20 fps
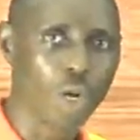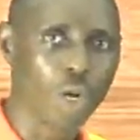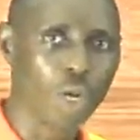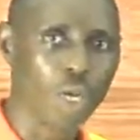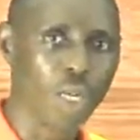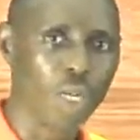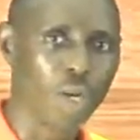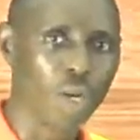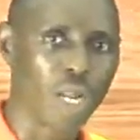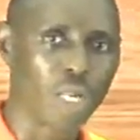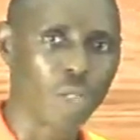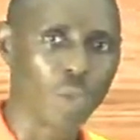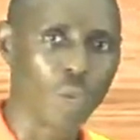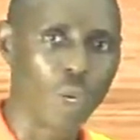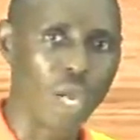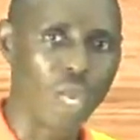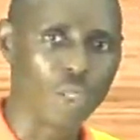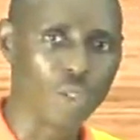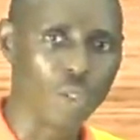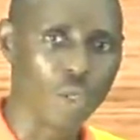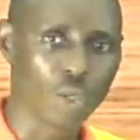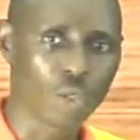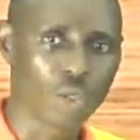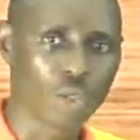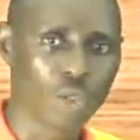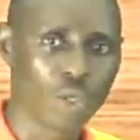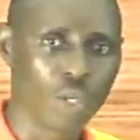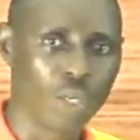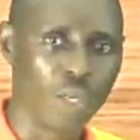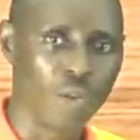in order to adjust
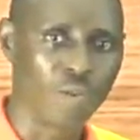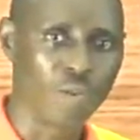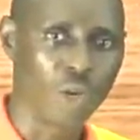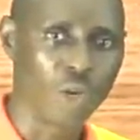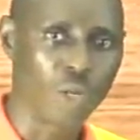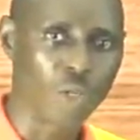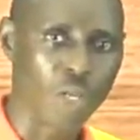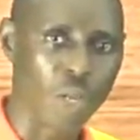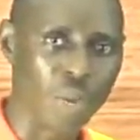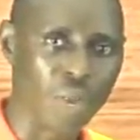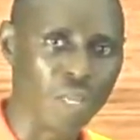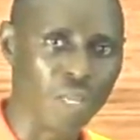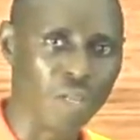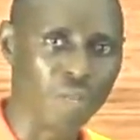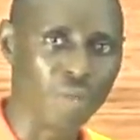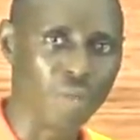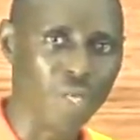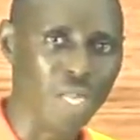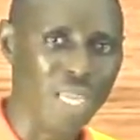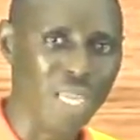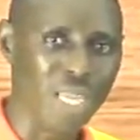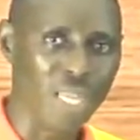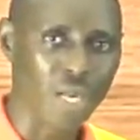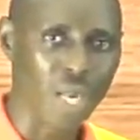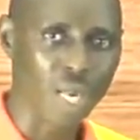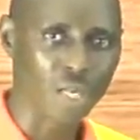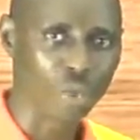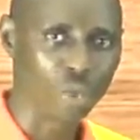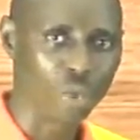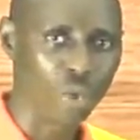the figures you have been given, in
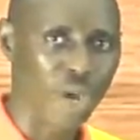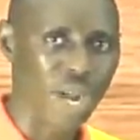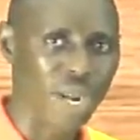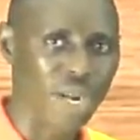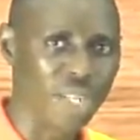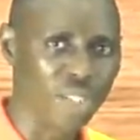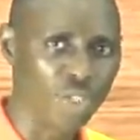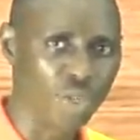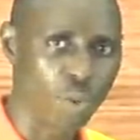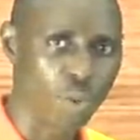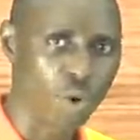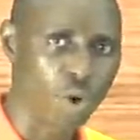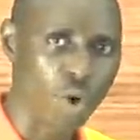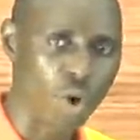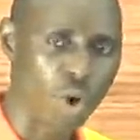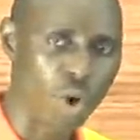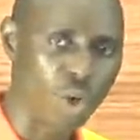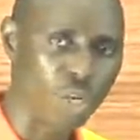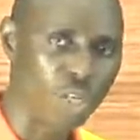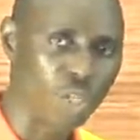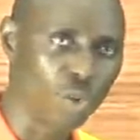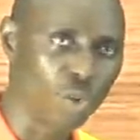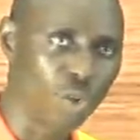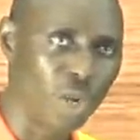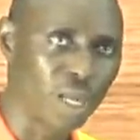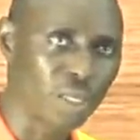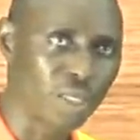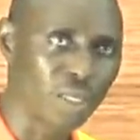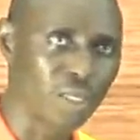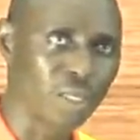order to arrange your work on the two
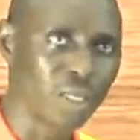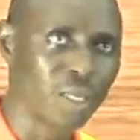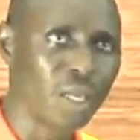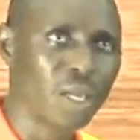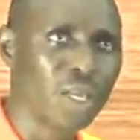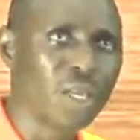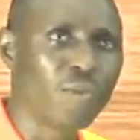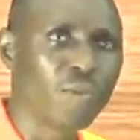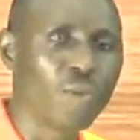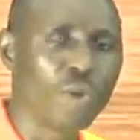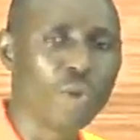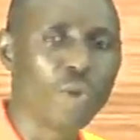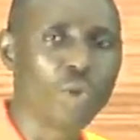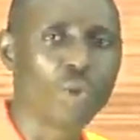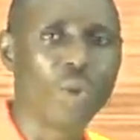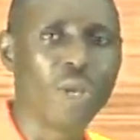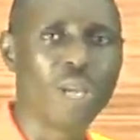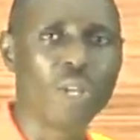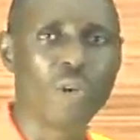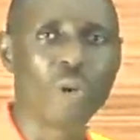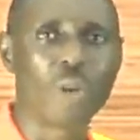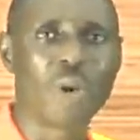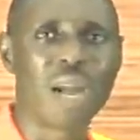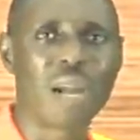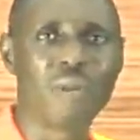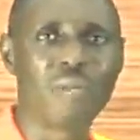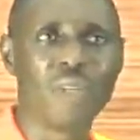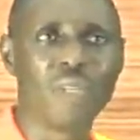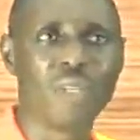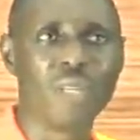axes for you to end up
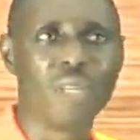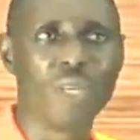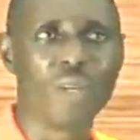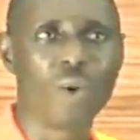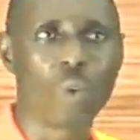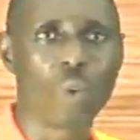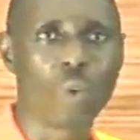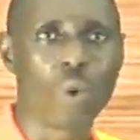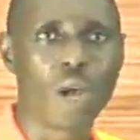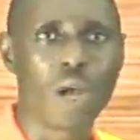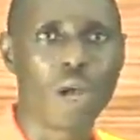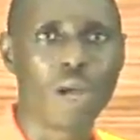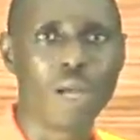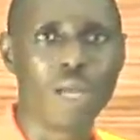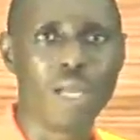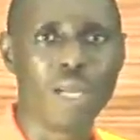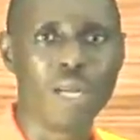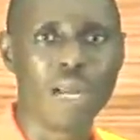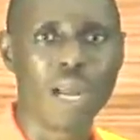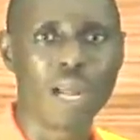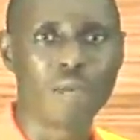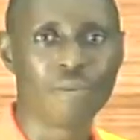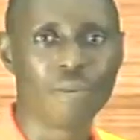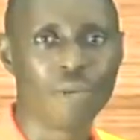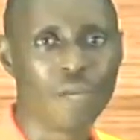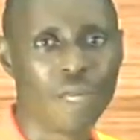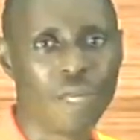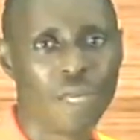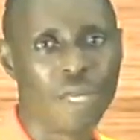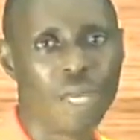having a graph
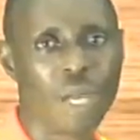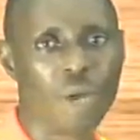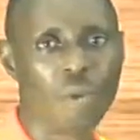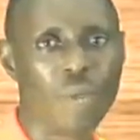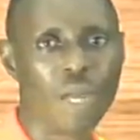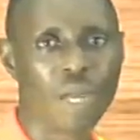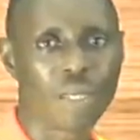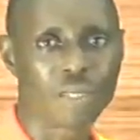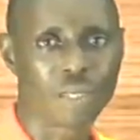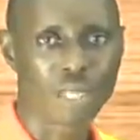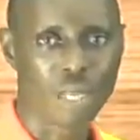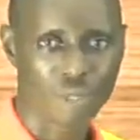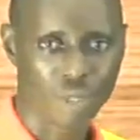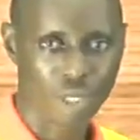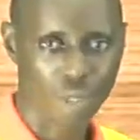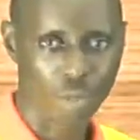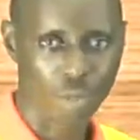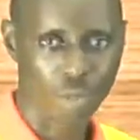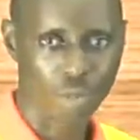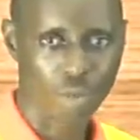that will be acceptable.